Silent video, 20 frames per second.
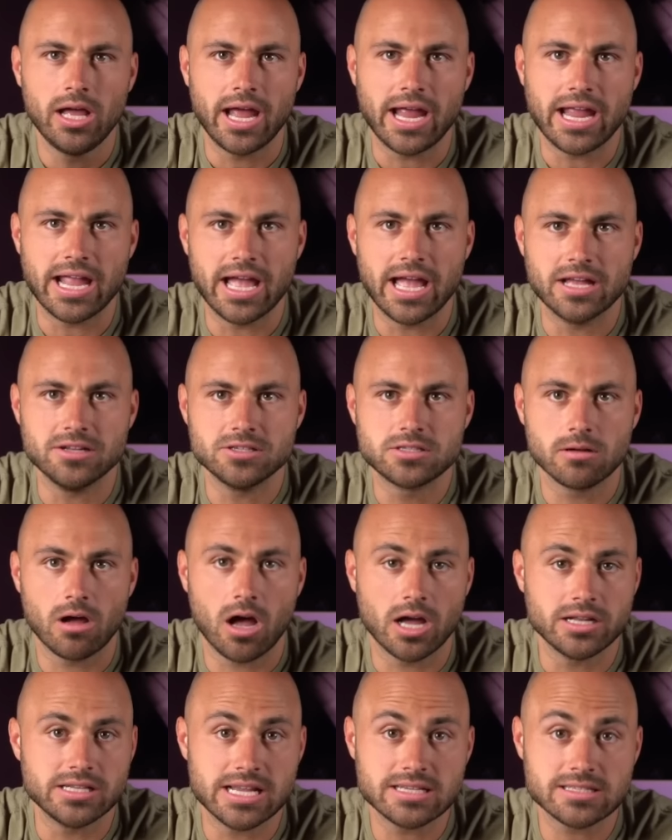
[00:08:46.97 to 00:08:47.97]
And
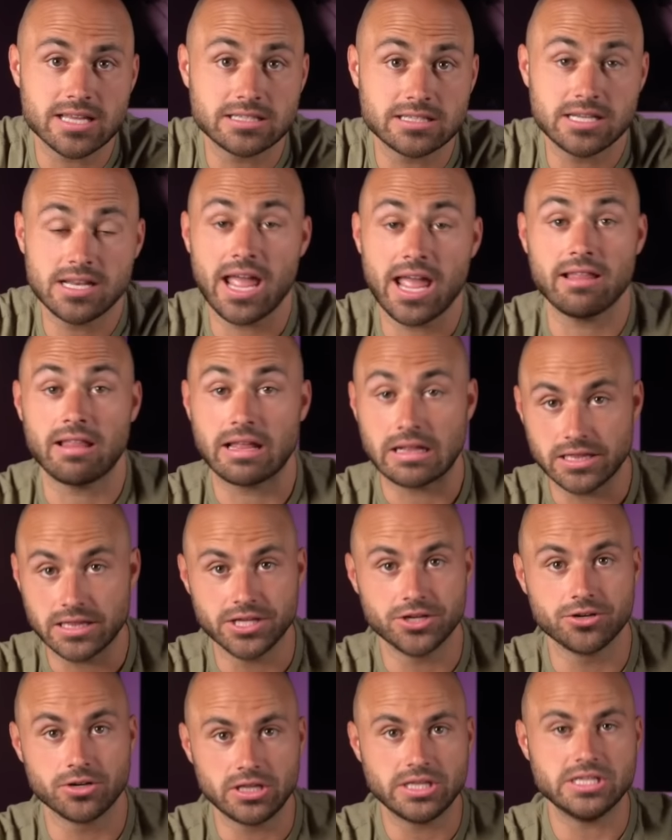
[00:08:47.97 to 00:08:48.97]
on days like today, like
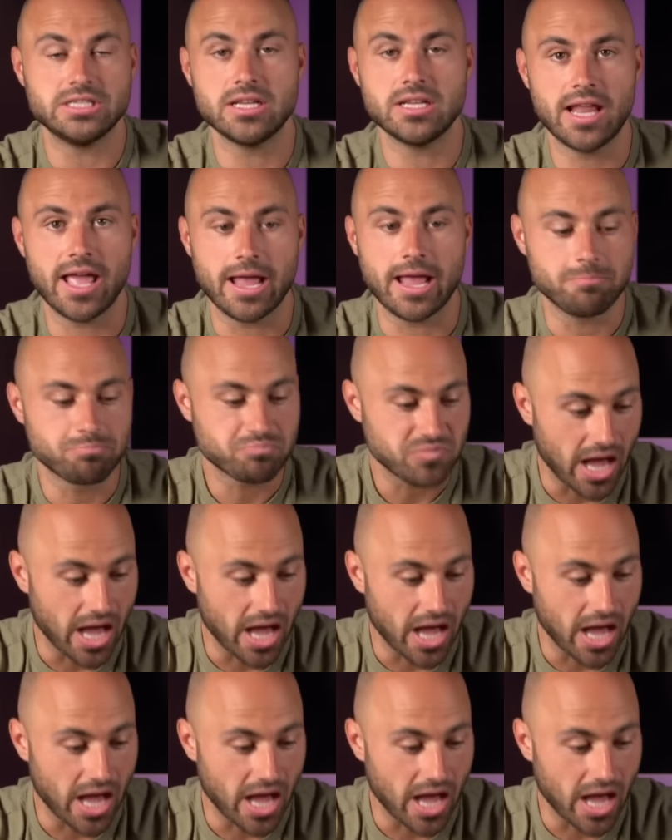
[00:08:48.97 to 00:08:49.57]
literally today,